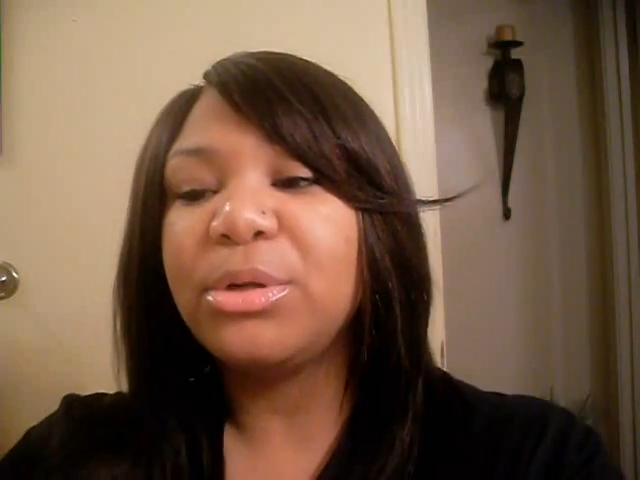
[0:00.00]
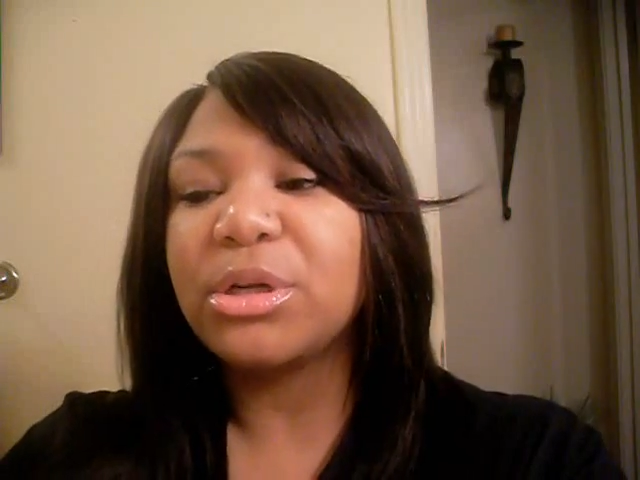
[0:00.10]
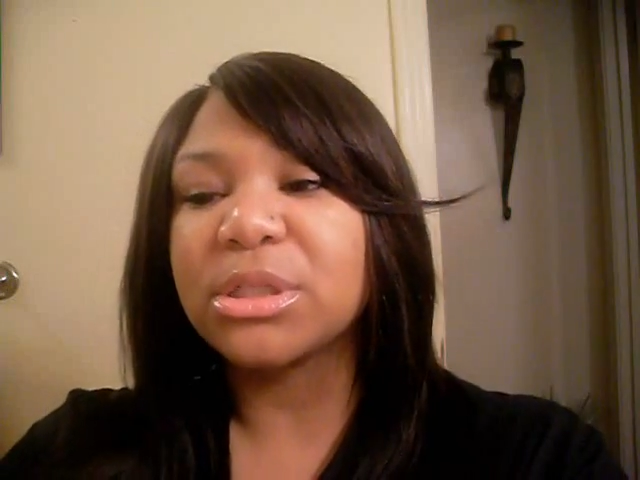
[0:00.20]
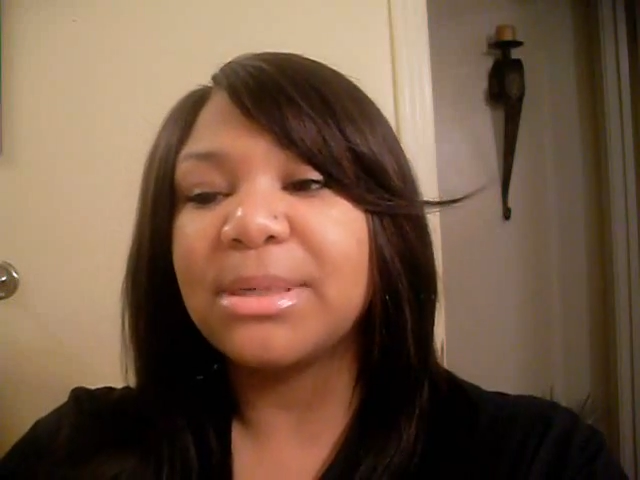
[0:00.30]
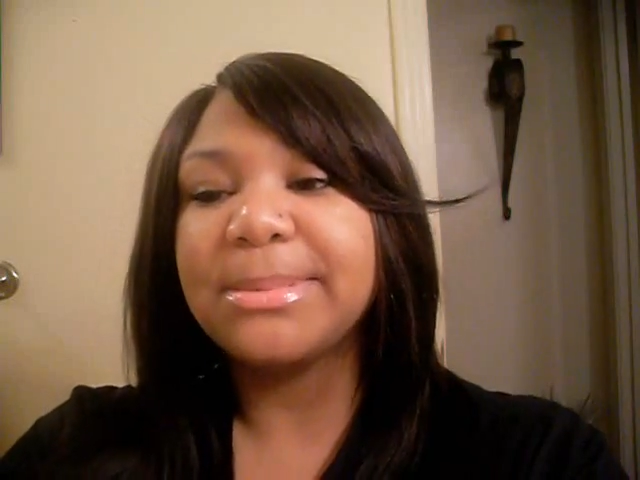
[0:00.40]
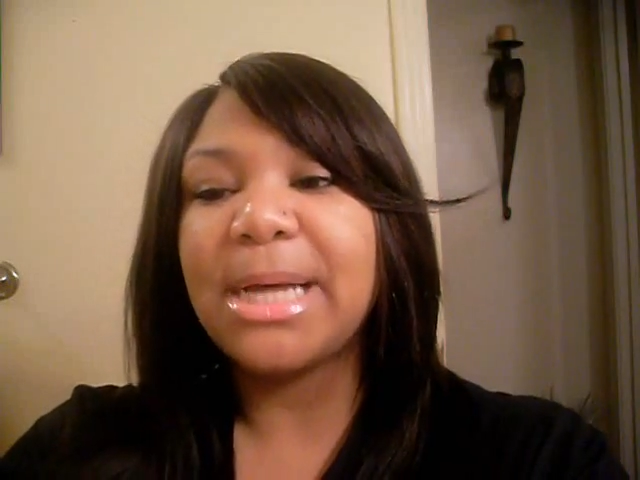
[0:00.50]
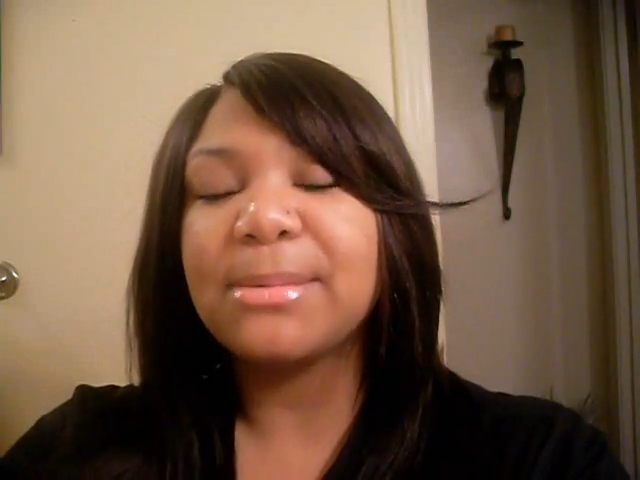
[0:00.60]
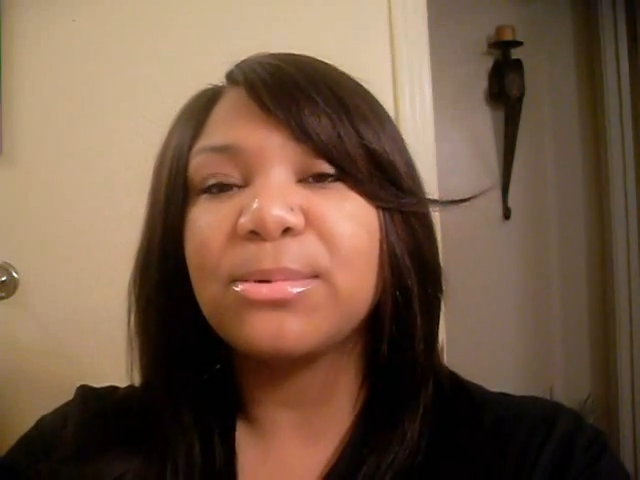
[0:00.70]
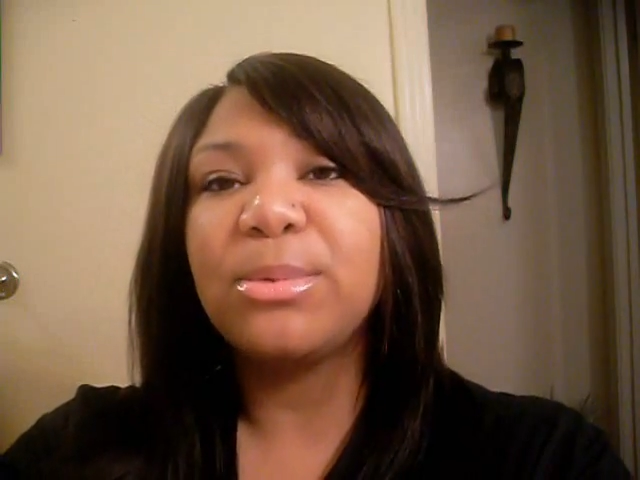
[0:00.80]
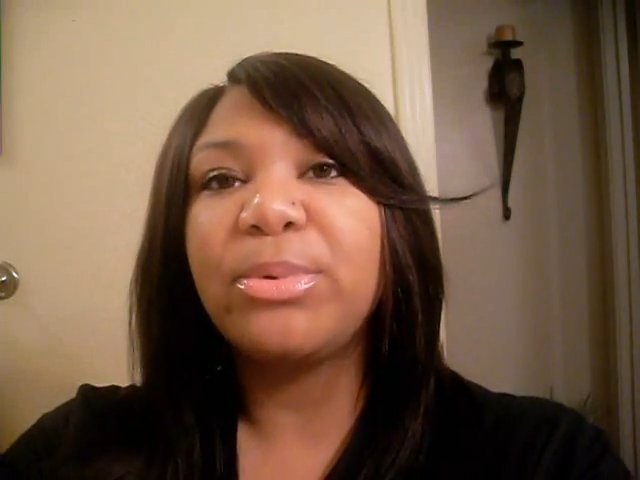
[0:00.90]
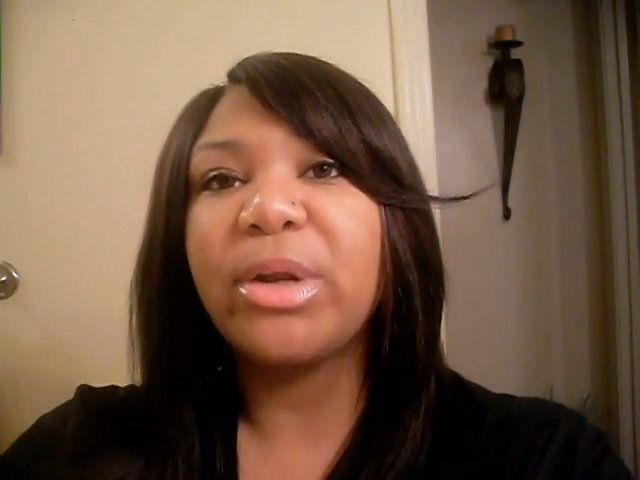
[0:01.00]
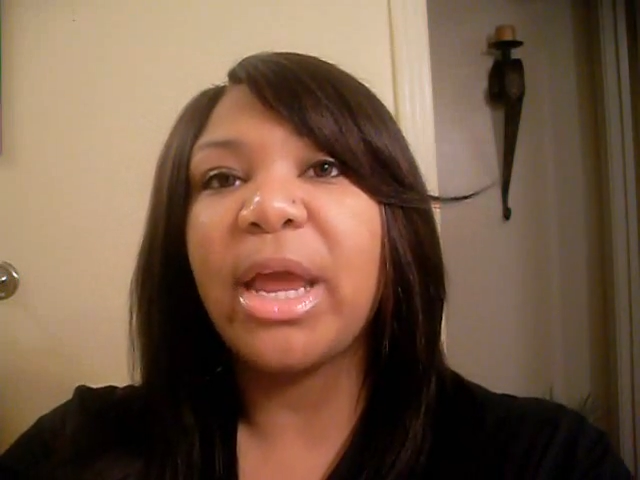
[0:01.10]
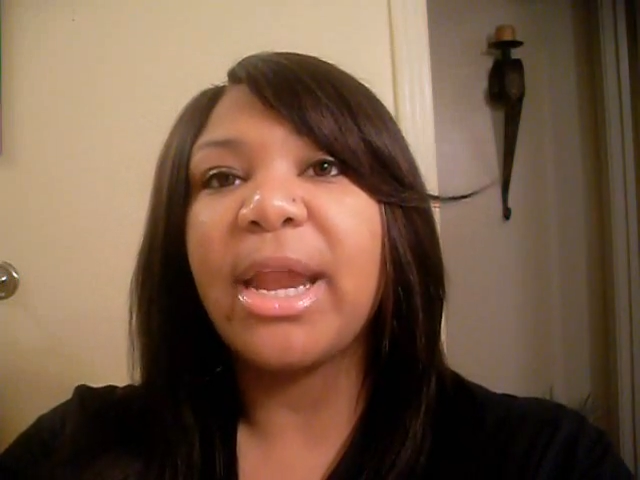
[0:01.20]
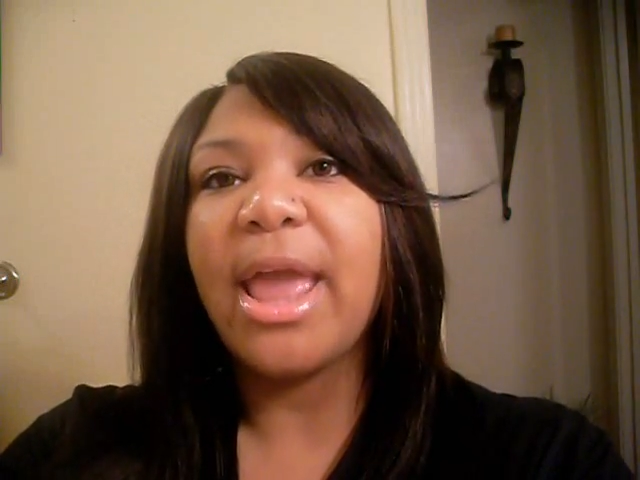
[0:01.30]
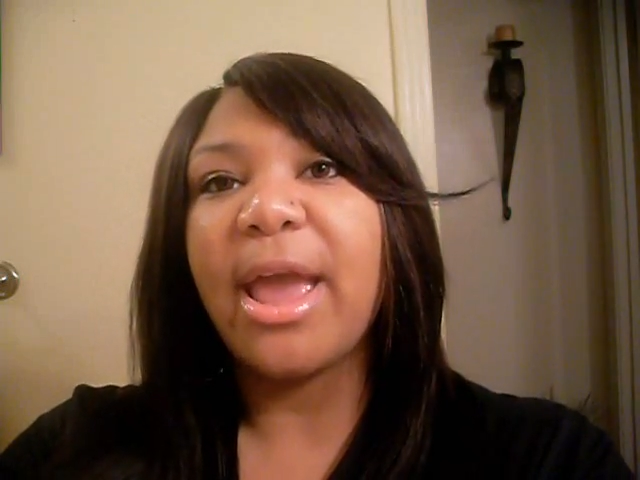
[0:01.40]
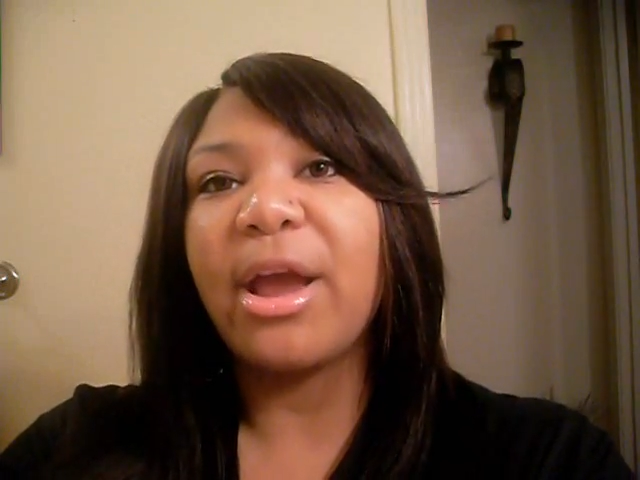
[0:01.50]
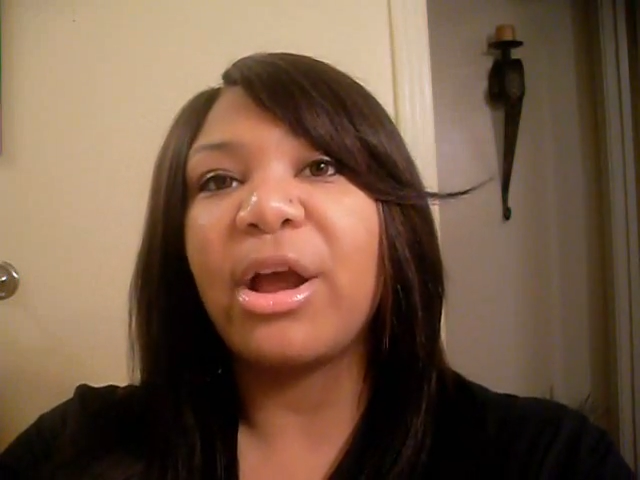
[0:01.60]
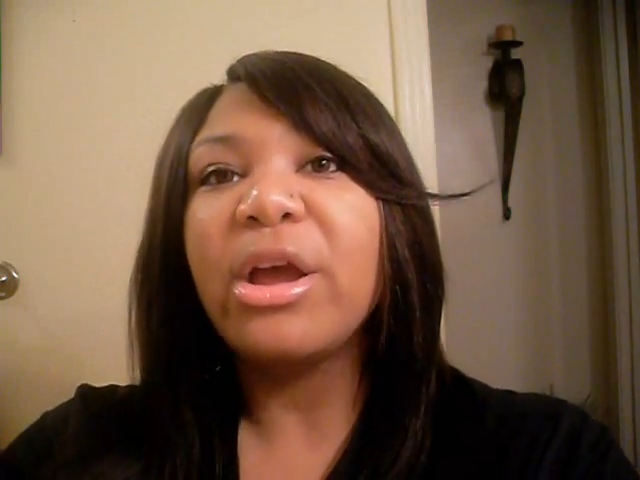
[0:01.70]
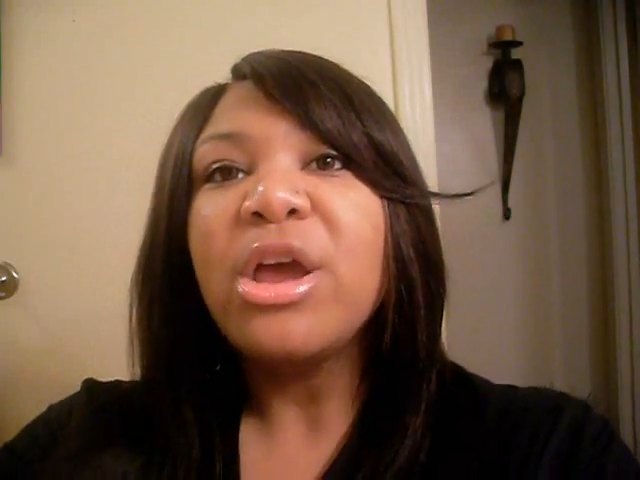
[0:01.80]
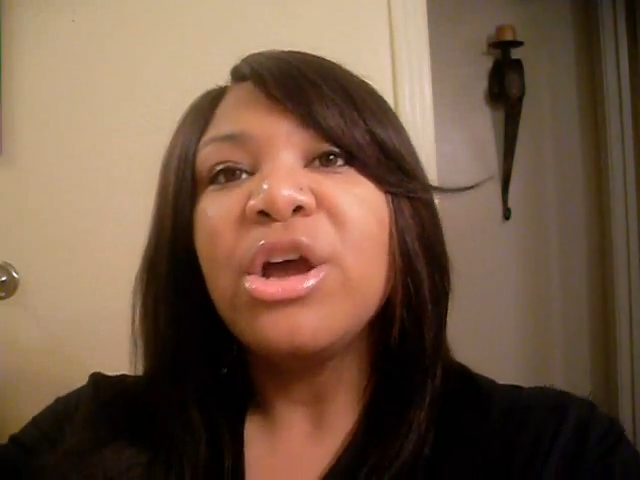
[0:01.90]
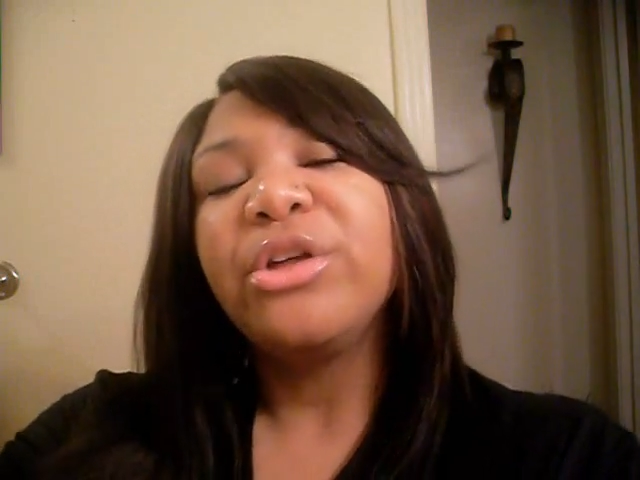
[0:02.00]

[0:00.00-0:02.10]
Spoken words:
You know, sometimes when you put in hair,